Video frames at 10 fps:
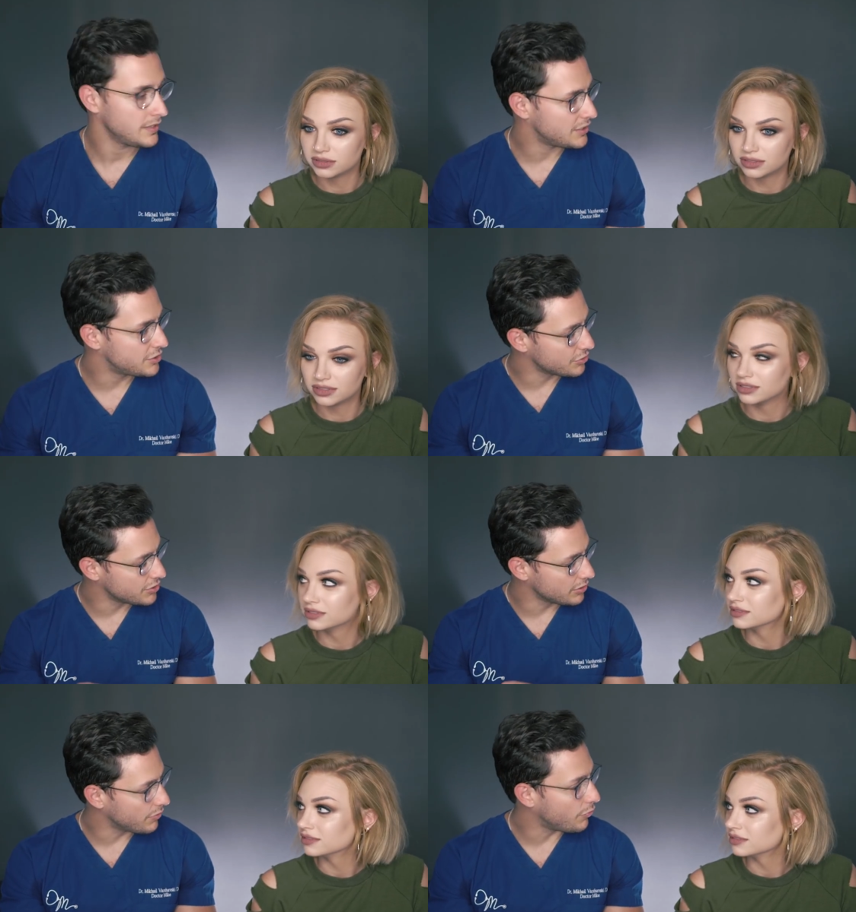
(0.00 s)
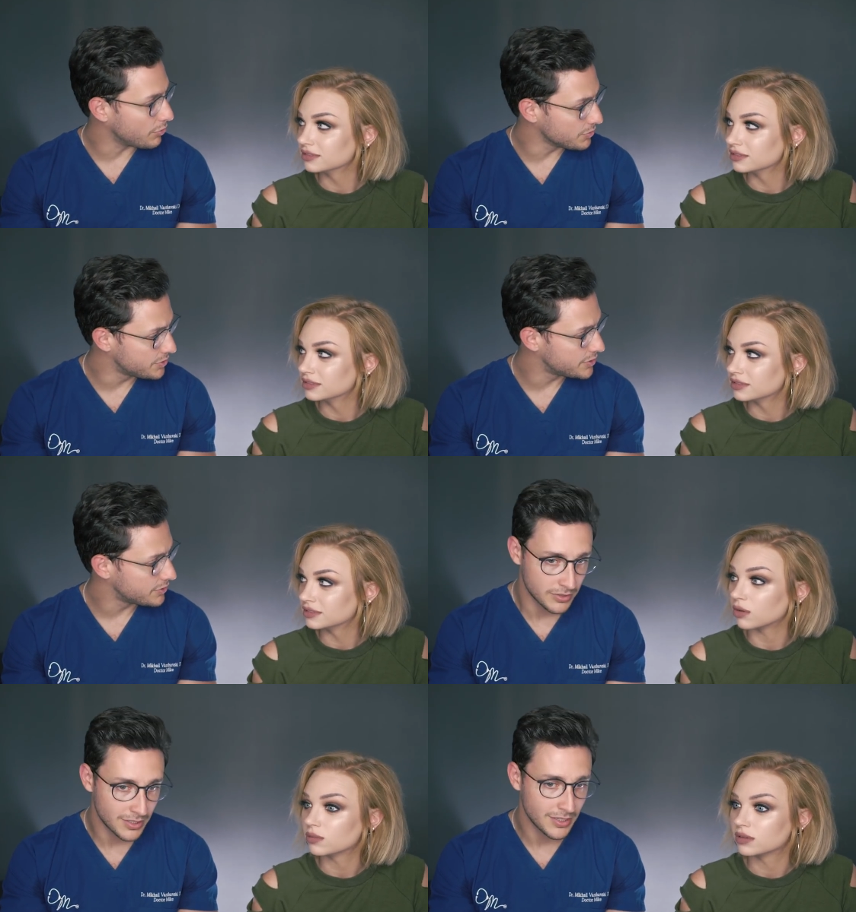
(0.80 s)
Speaker 1: Those are little
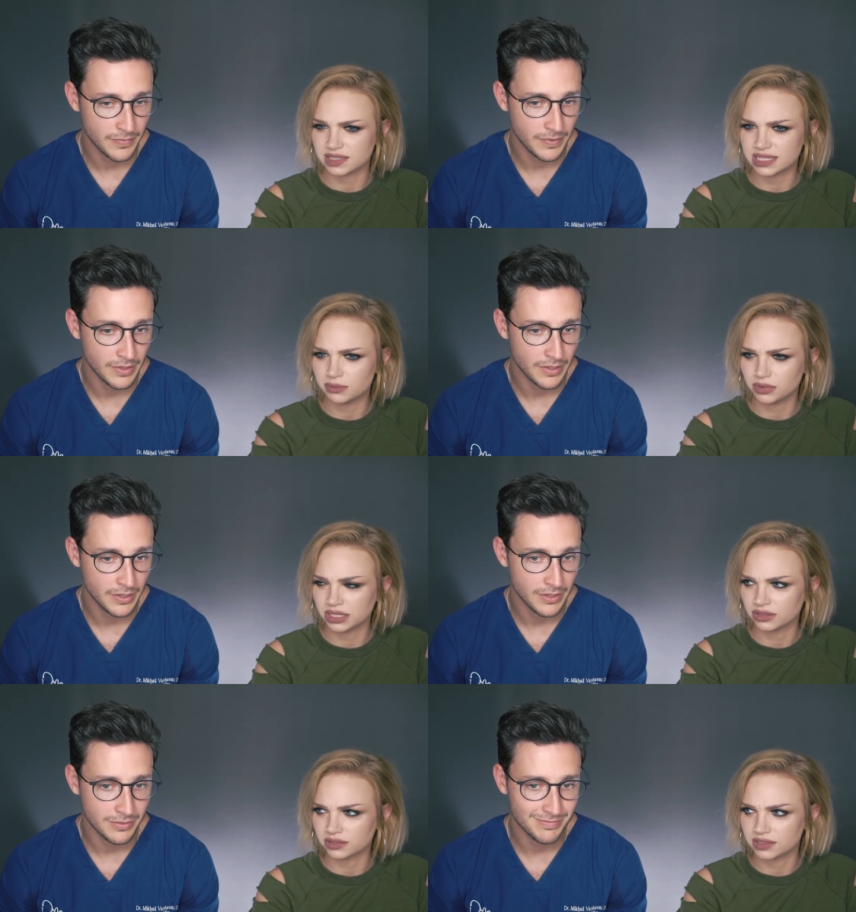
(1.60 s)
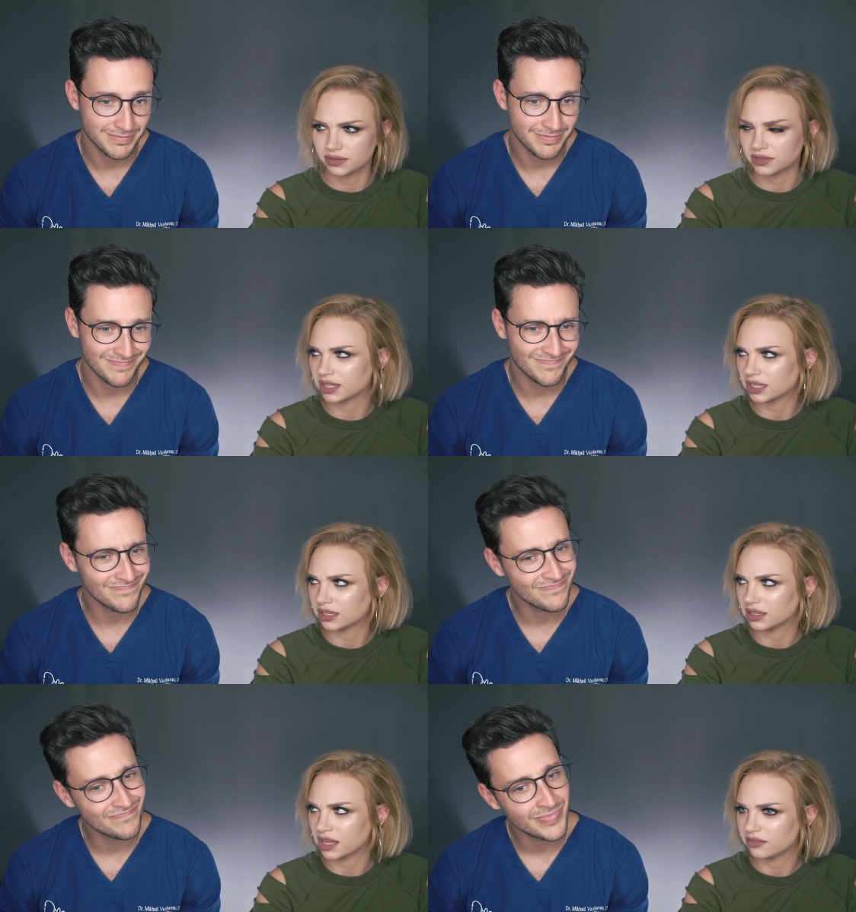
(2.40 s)
folds. Oh.
Speaker 2: Does a dead brain look different than
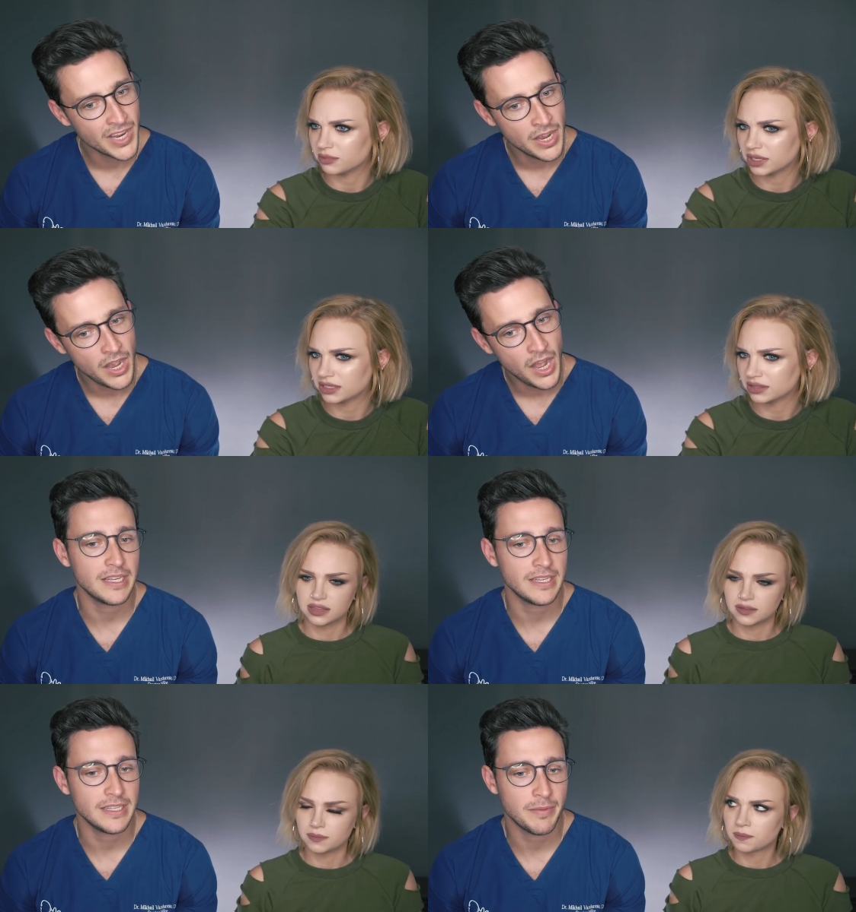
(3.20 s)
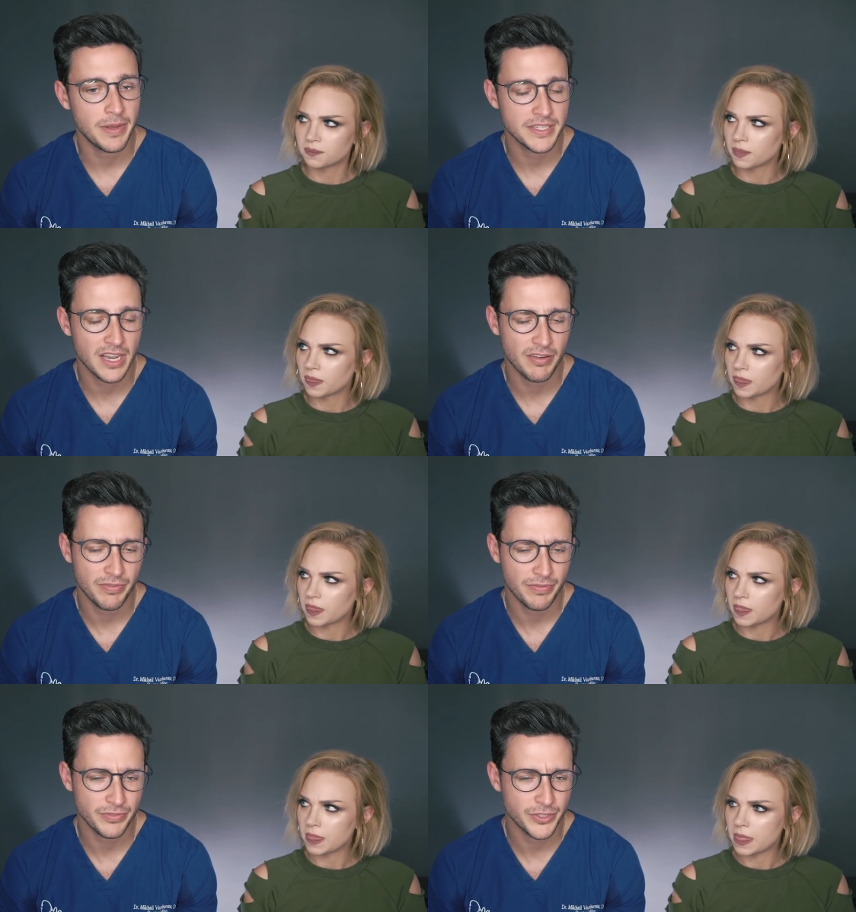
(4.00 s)
an alive brain? It
Speaker 1: depends how
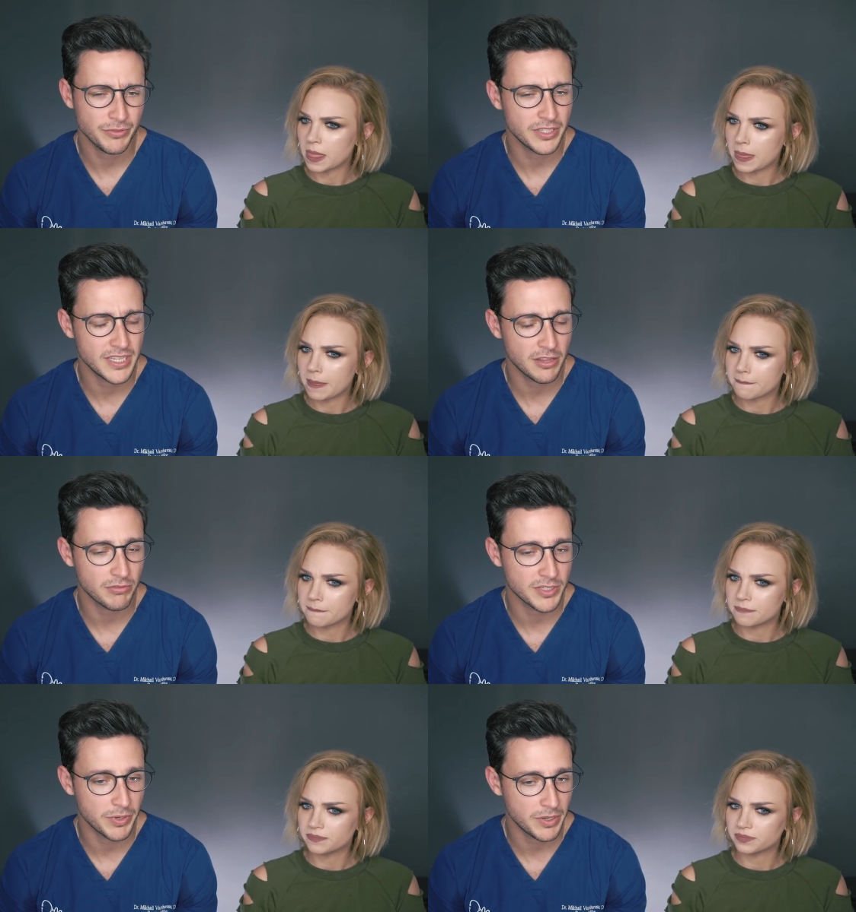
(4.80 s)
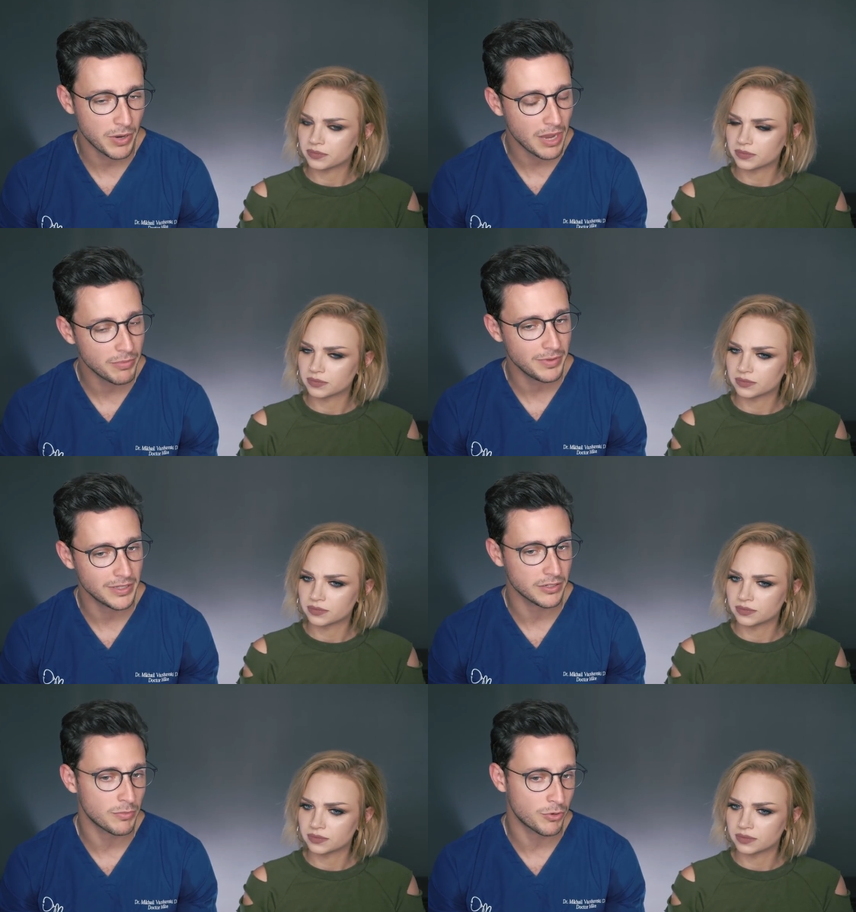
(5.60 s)
soon the death was, but it'd probably
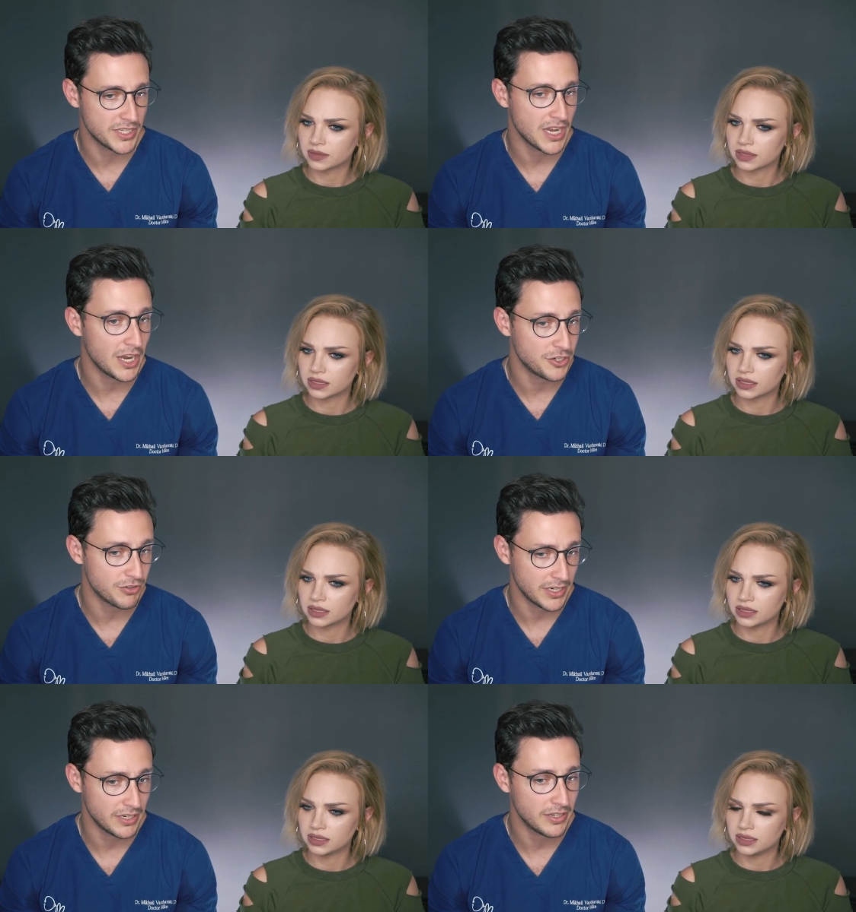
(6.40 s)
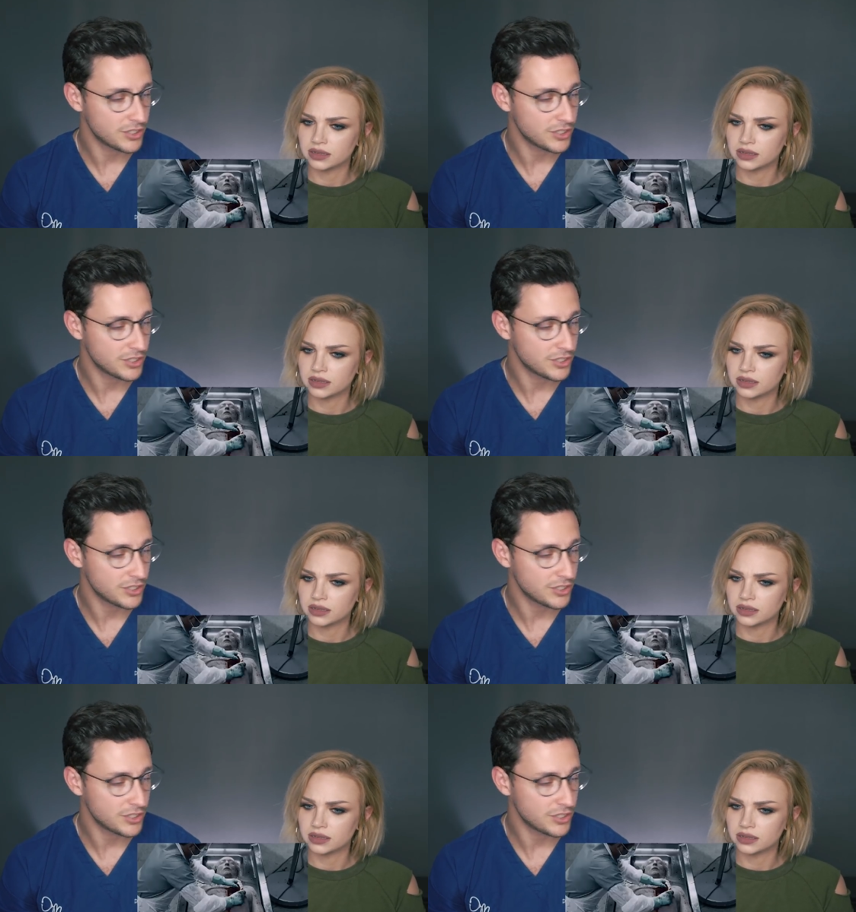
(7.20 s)
be a little more dehydrated.